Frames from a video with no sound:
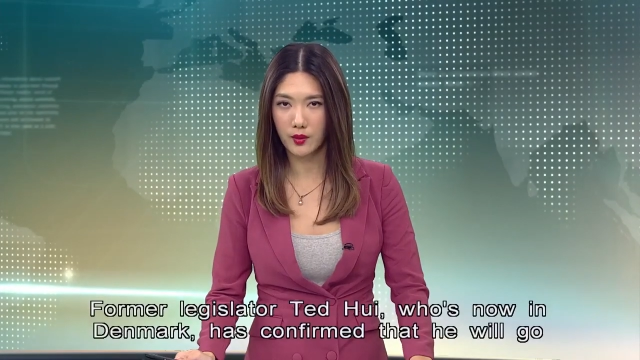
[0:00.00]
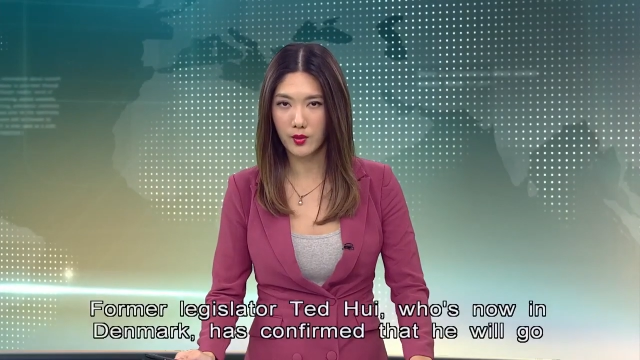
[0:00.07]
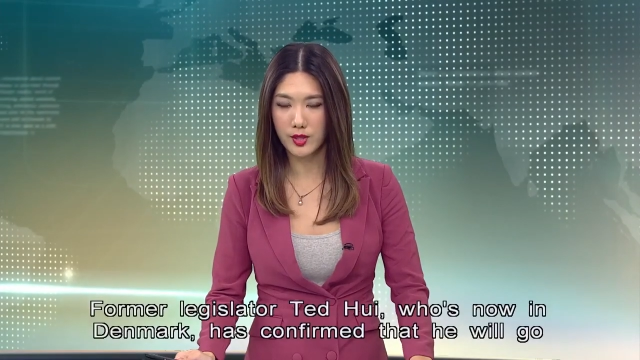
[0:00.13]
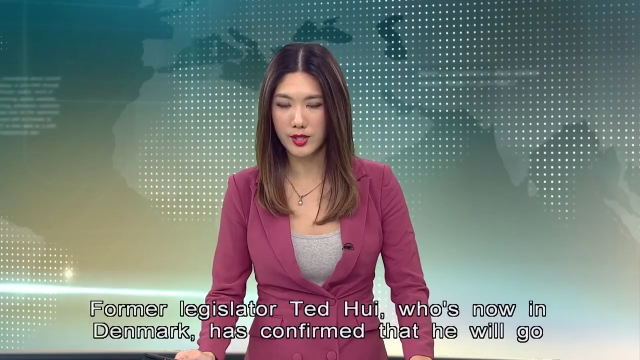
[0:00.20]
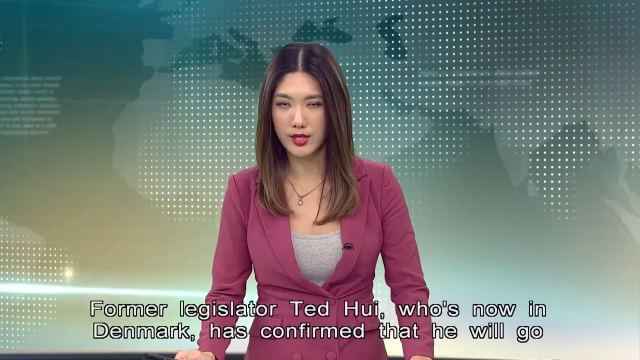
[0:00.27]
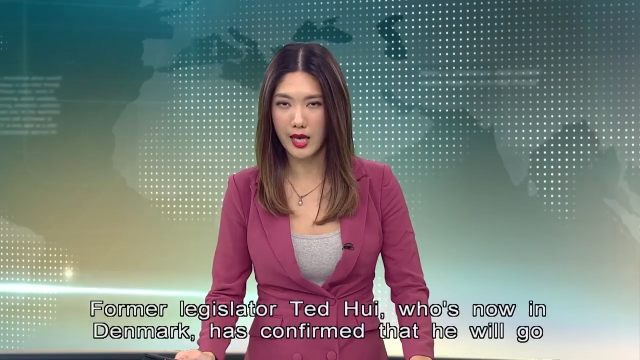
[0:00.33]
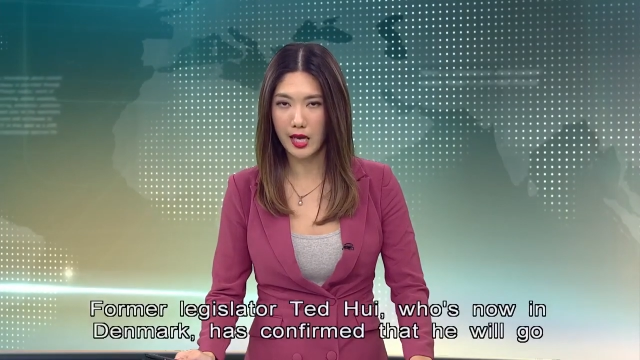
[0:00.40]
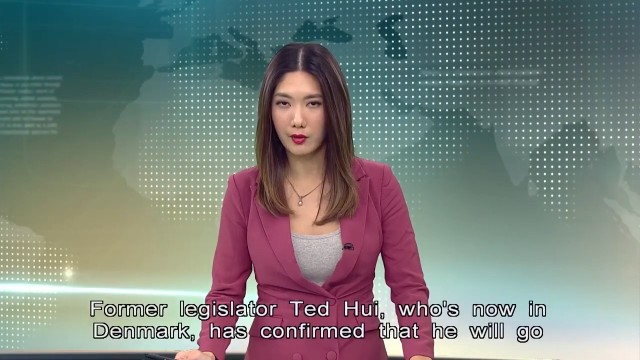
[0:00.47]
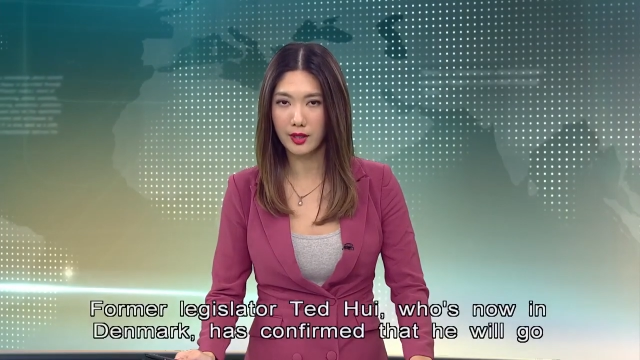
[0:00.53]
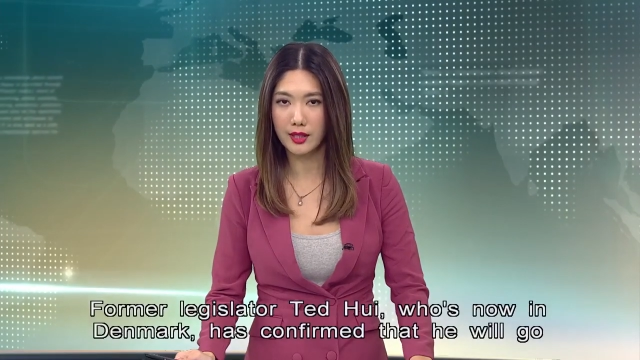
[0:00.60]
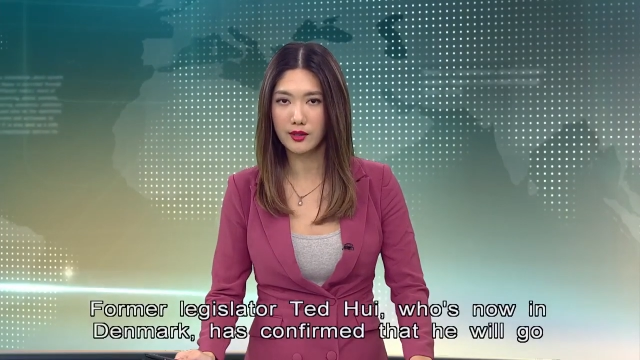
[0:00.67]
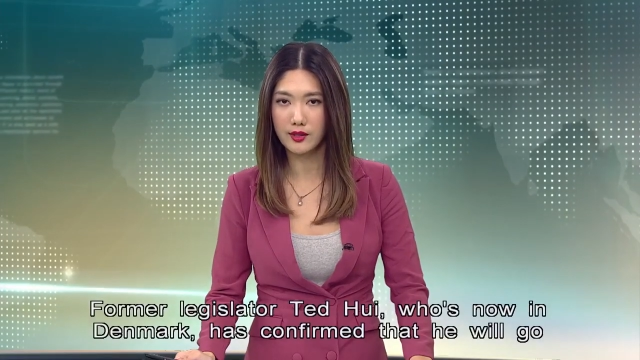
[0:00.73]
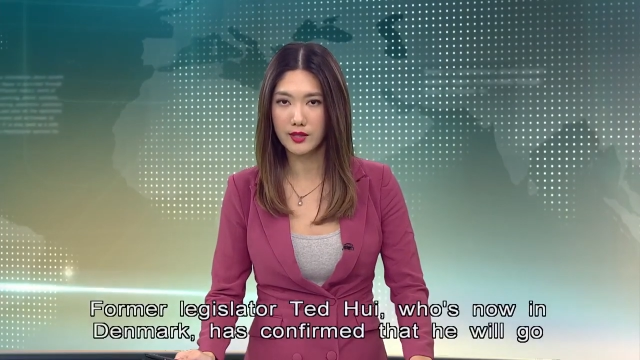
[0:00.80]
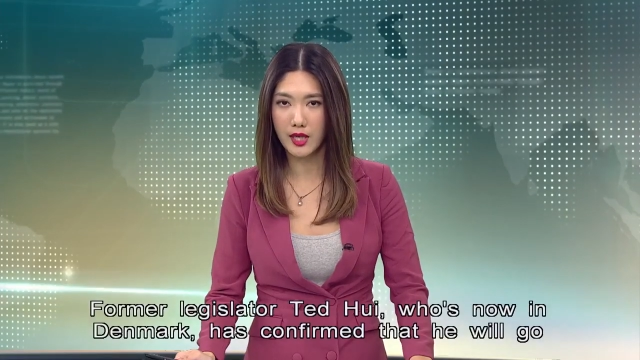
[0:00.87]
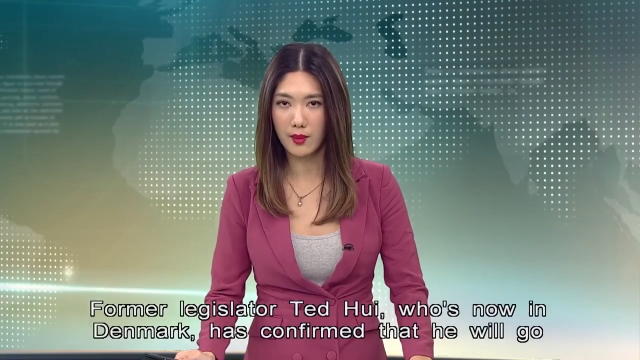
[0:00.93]
who is now
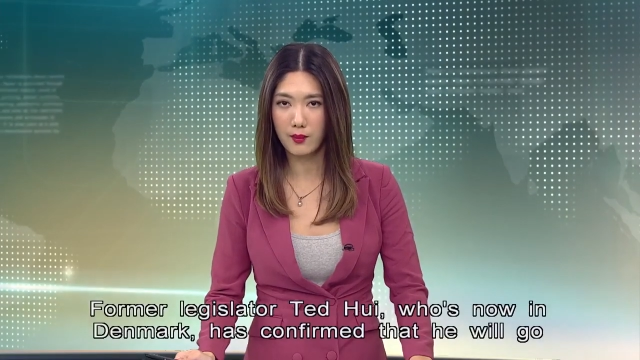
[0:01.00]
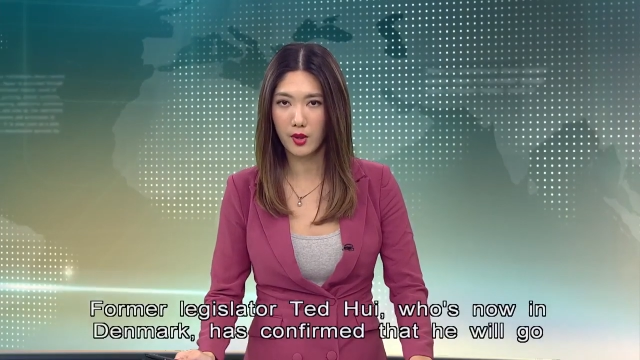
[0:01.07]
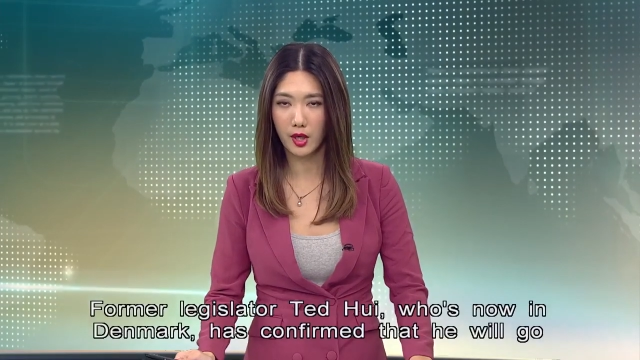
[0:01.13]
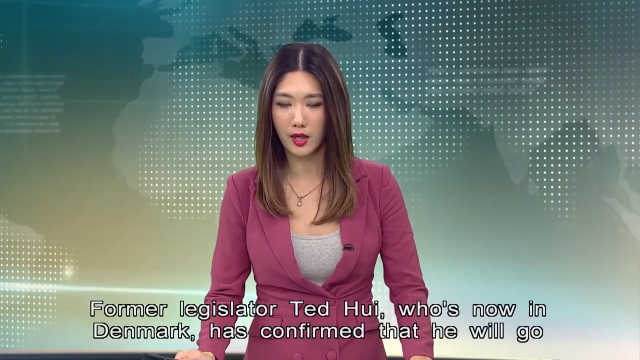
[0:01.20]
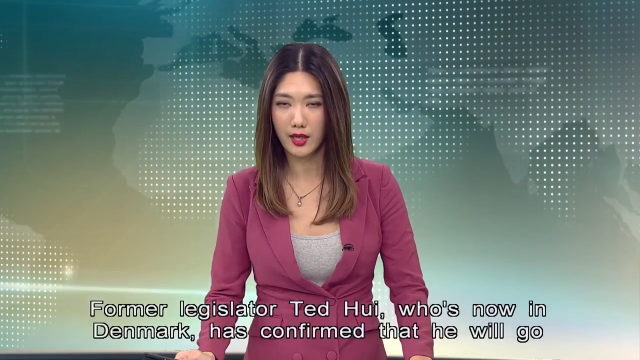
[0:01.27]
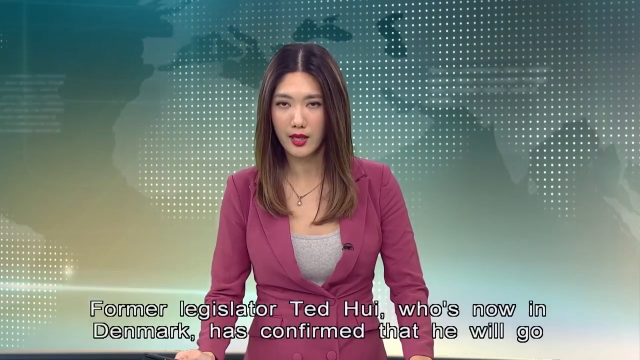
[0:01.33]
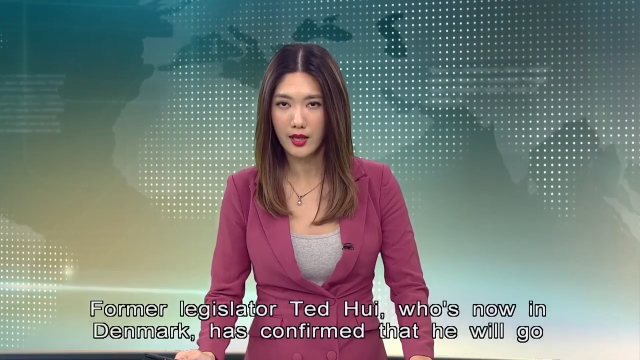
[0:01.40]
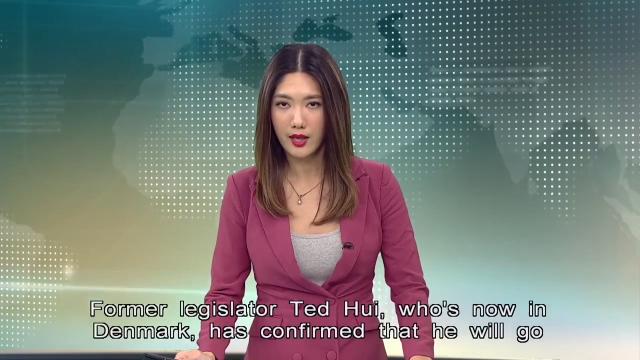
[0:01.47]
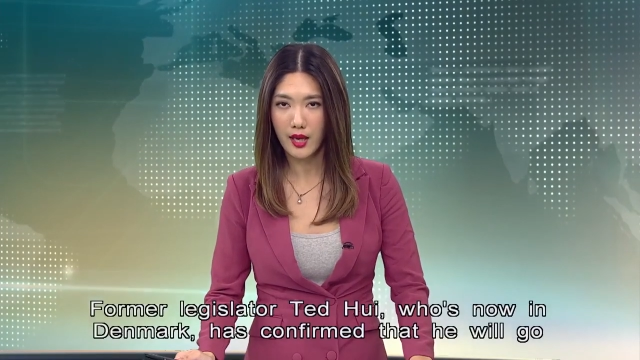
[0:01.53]
in Denmark,